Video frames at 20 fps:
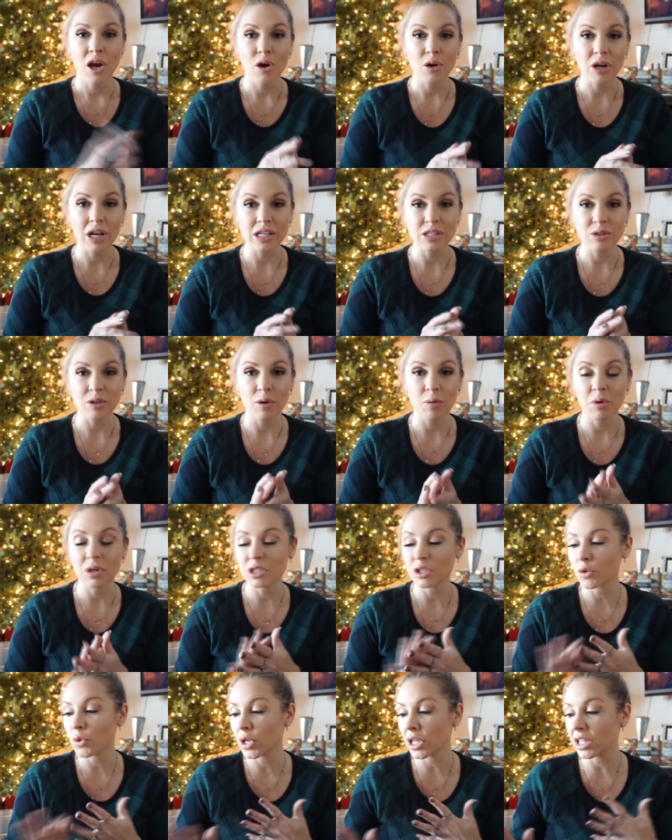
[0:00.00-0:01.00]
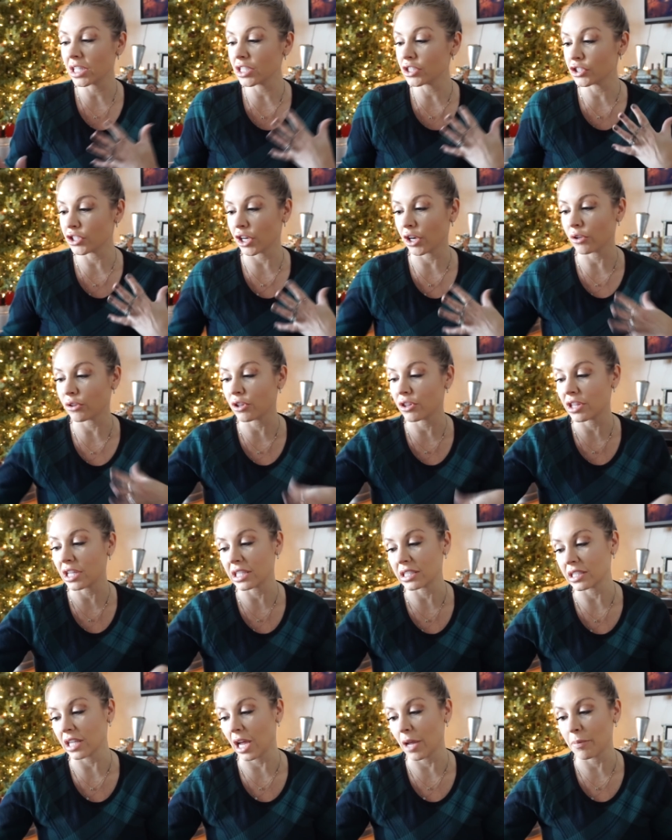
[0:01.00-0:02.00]
Okay, so I wanted to quickly share the
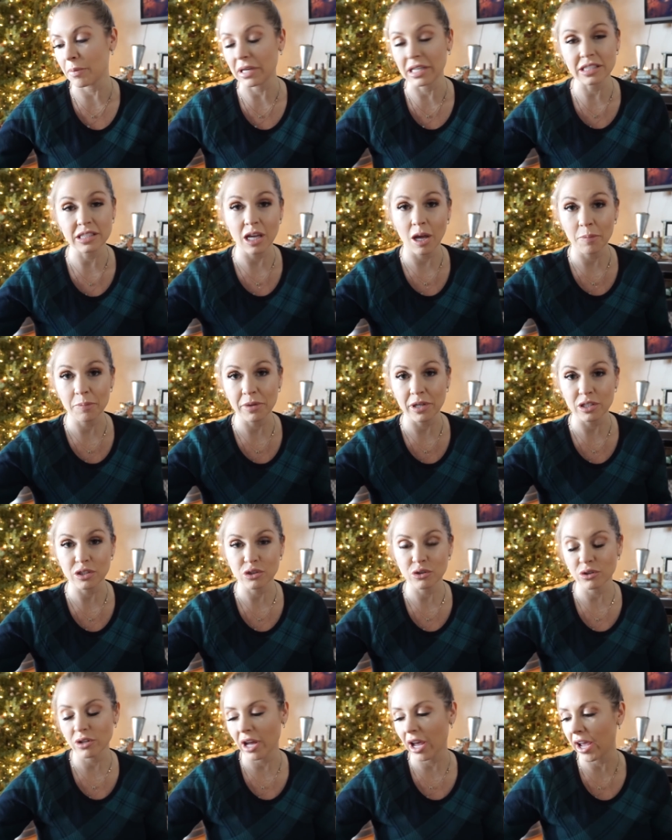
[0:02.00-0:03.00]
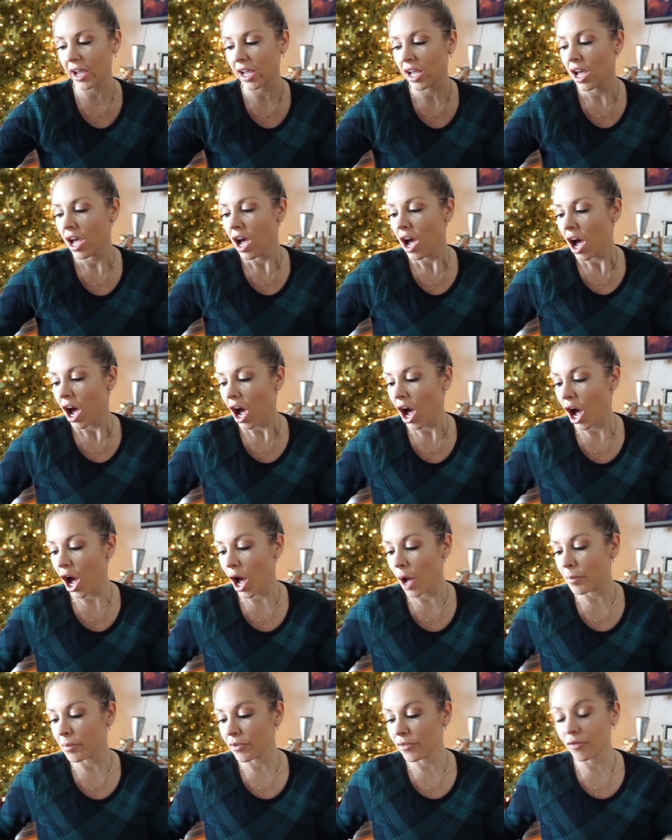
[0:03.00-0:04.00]
things that I picked up yesterday
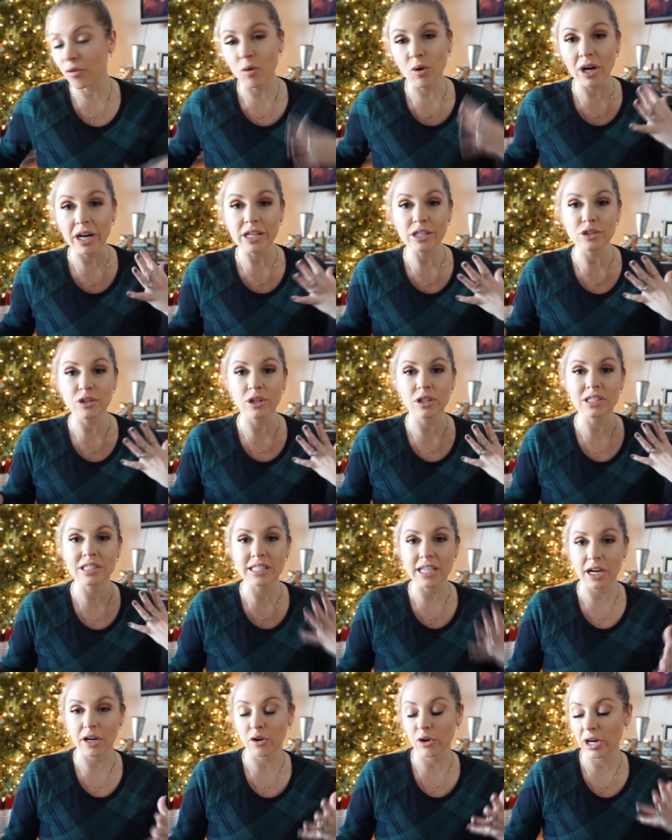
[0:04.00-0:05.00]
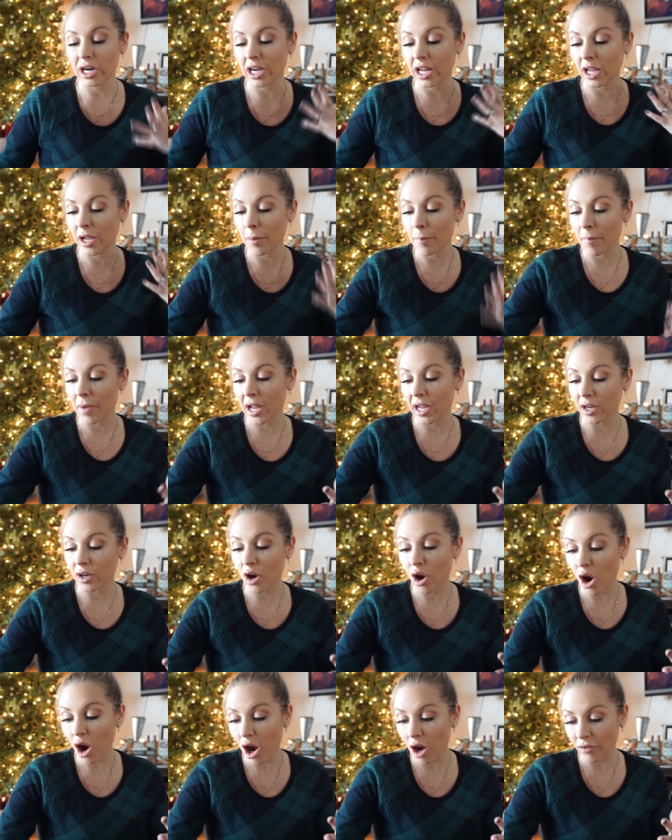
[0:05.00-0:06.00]
um, before I start decorating my
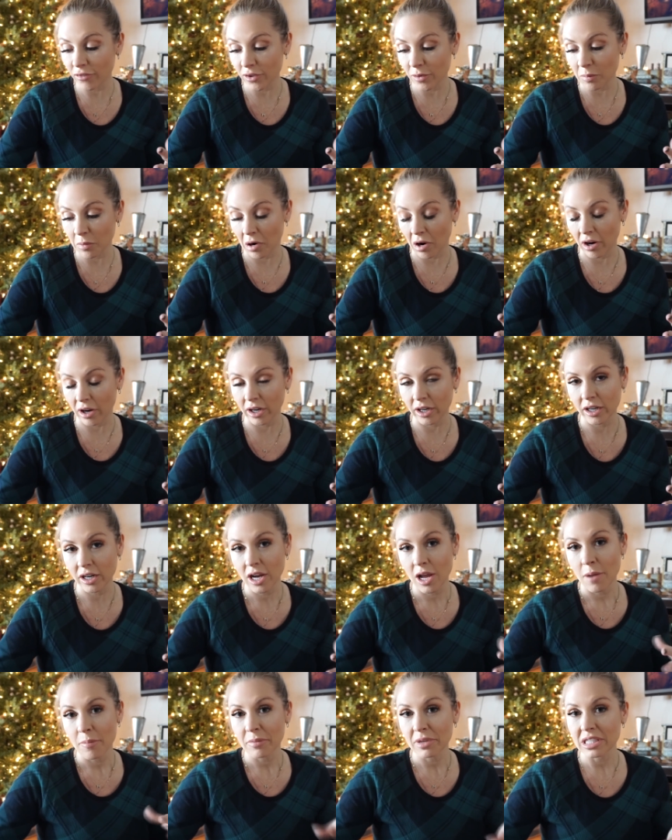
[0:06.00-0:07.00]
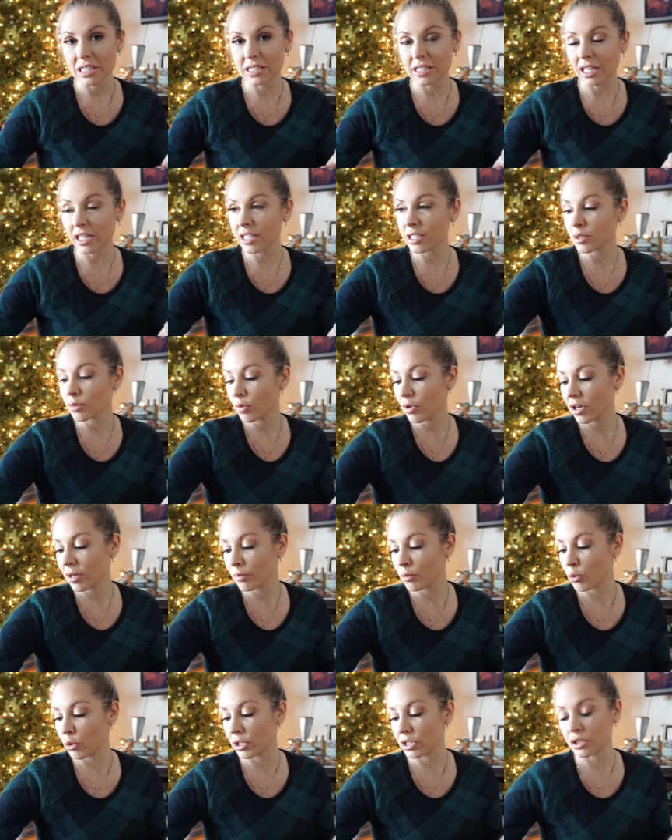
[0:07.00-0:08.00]
coffee bar. Because that is what
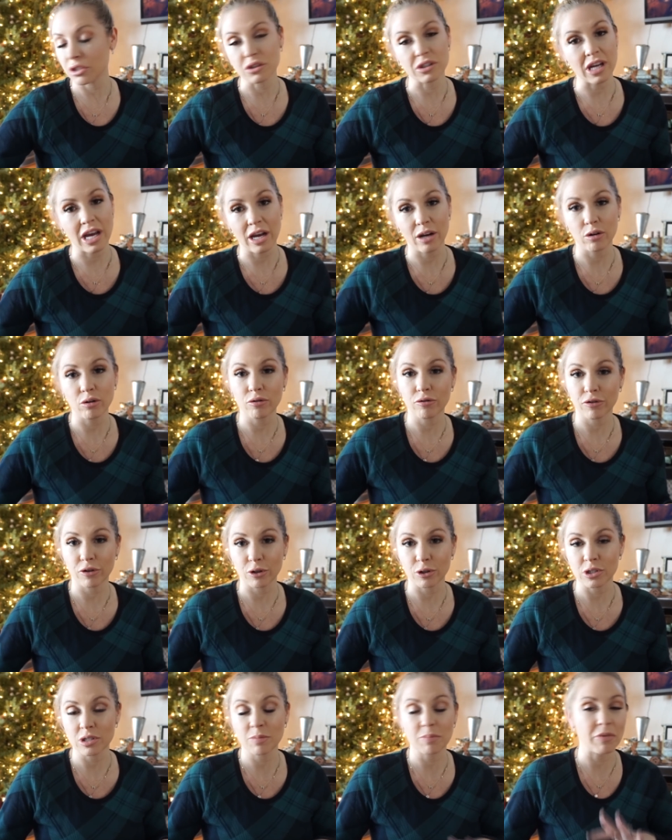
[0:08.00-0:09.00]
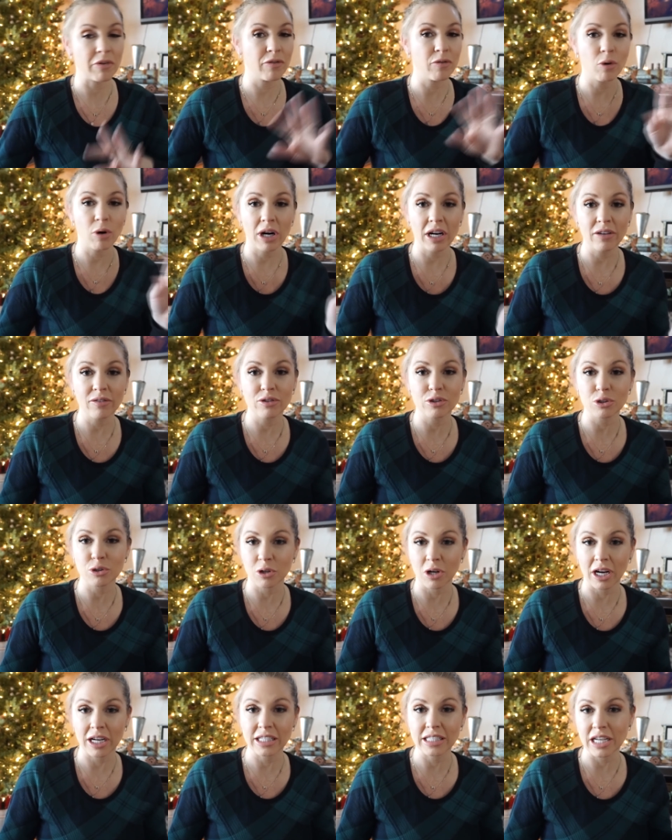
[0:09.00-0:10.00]
I'm going to tackle first. Before I even
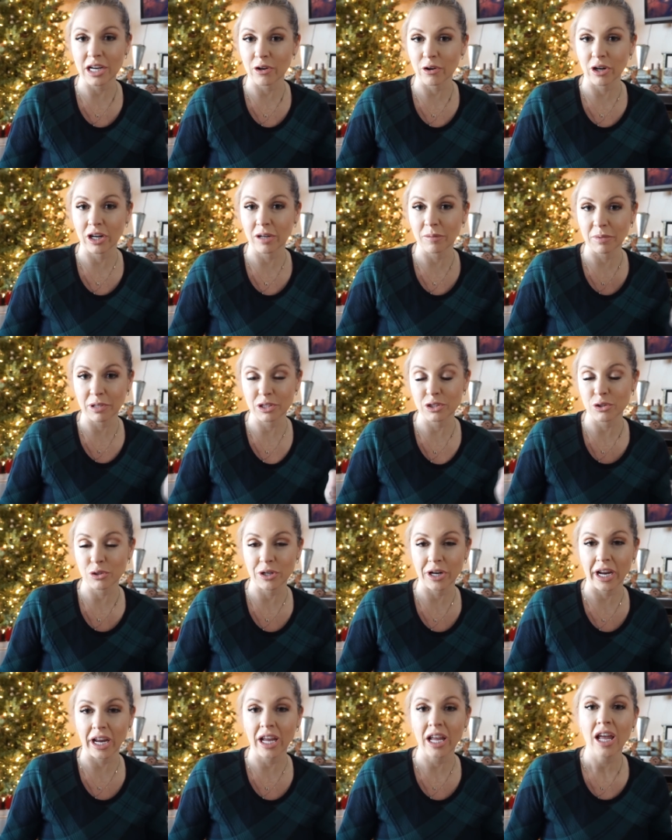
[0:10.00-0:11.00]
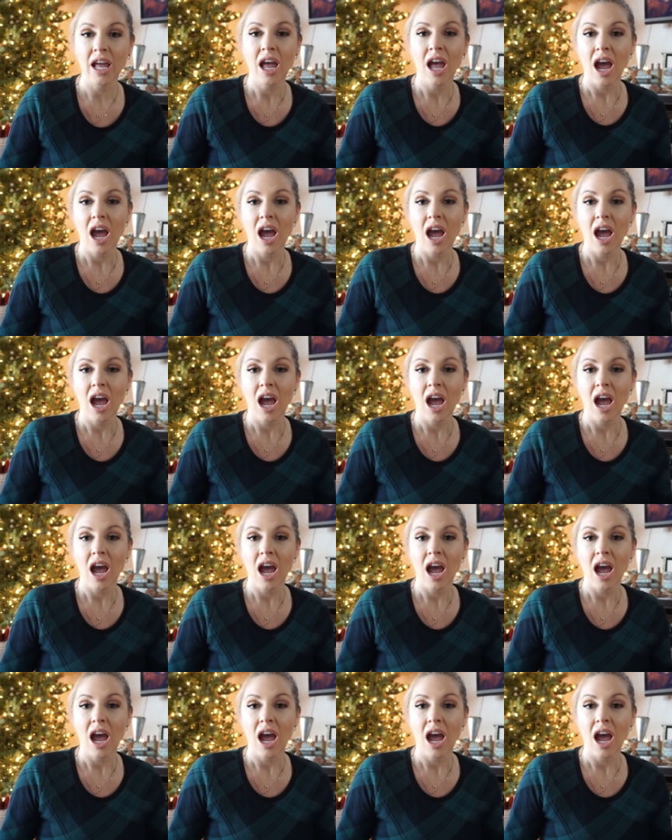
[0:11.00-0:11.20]
try decorating my tree,